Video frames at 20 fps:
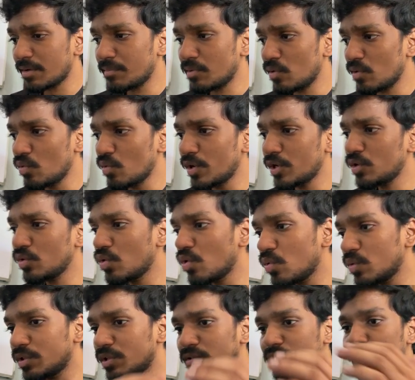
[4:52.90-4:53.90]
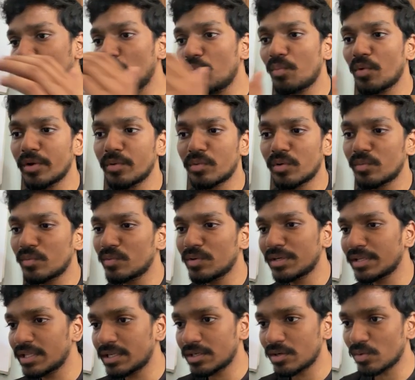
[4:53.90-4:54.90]
not going to go with the 0.11
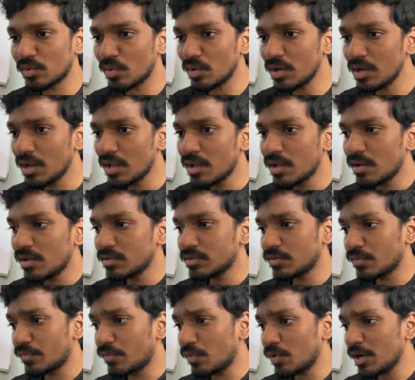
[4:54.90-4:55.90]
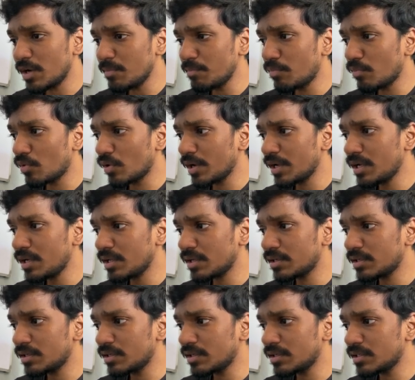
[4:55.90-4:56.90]
that and all so
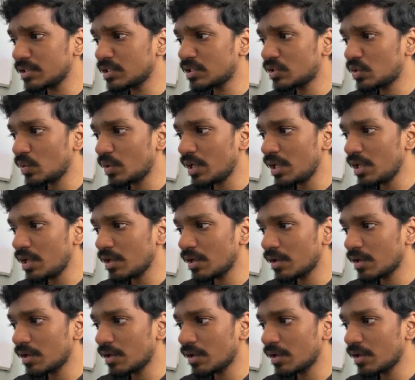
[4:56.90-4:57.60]
14.3